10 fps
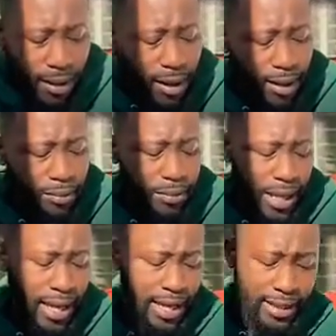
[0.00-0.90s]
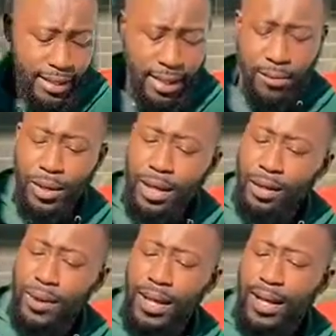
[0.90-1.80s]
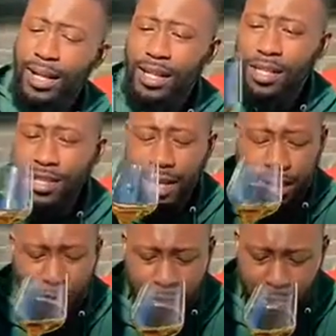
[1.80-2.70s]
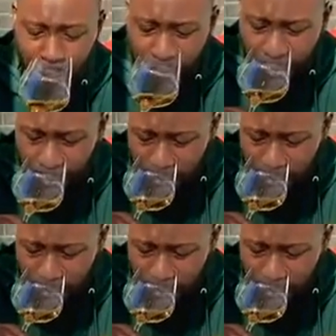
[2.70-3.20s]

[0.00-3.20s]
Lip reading: And we're gonna go ahead and just take a little smell here.